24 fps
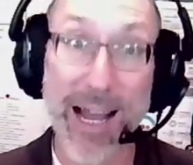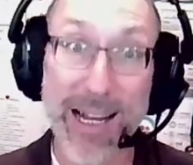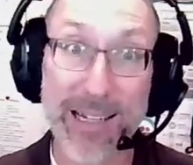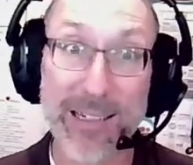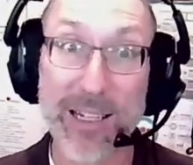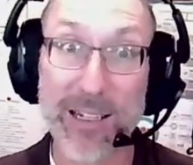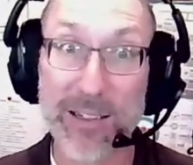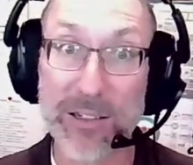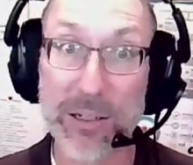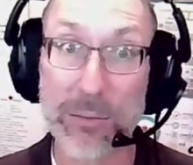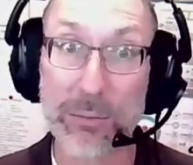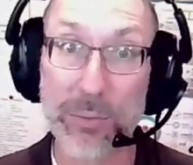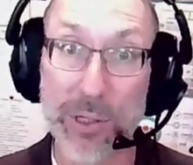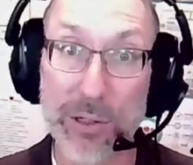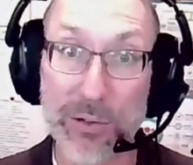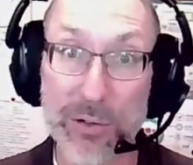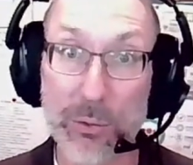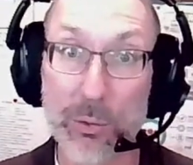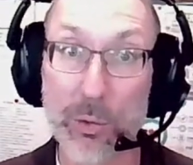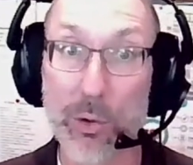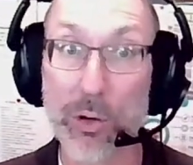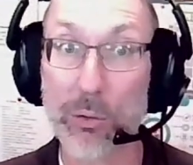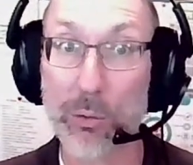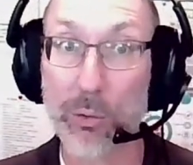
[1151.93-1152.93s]
I test a
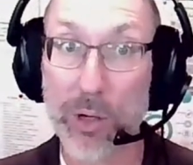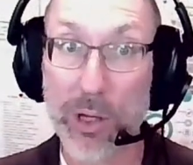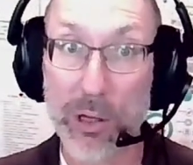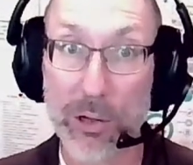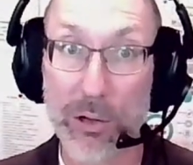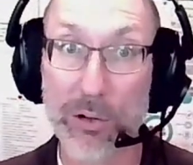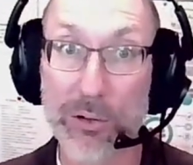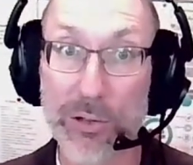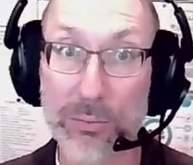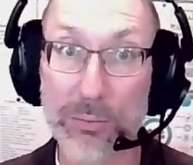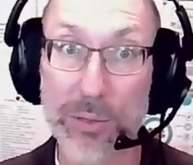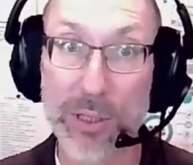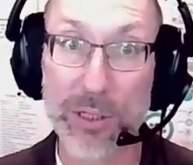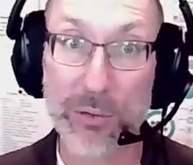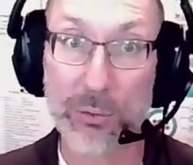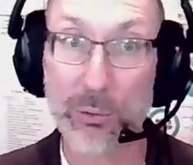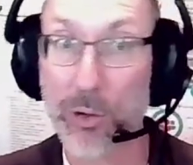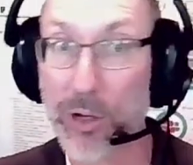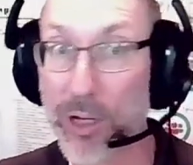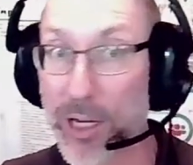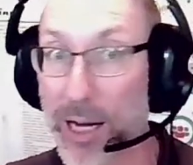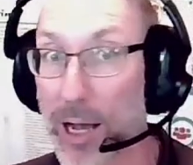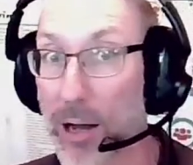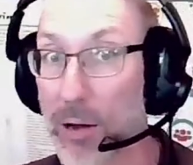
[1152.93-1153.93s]
piece of work. We close a piece of
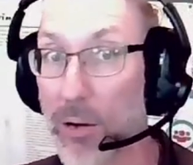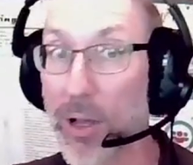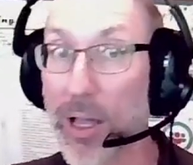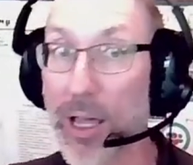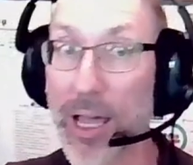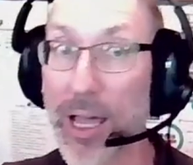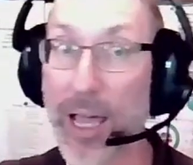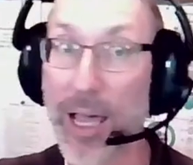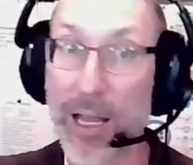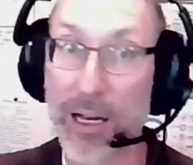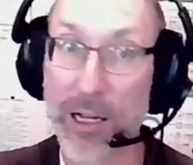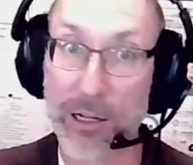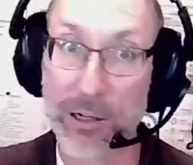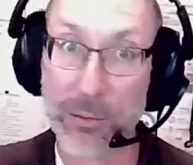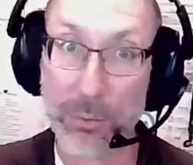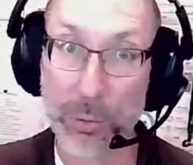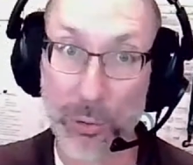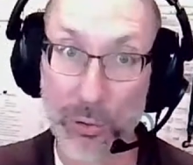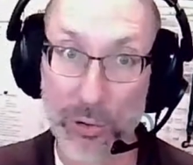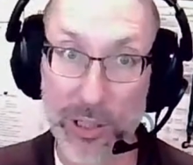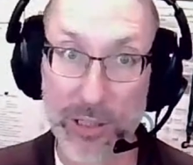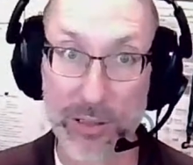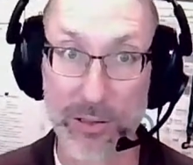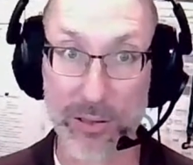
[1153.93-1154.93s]
work out, and it
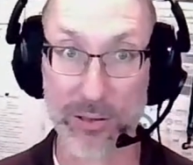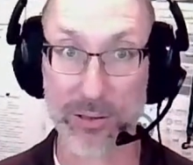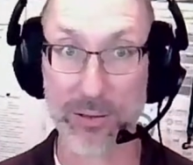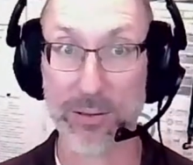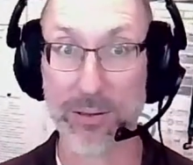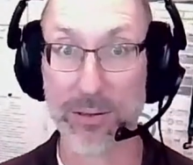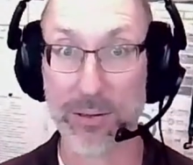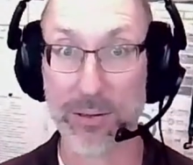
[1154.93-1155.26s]
deploys.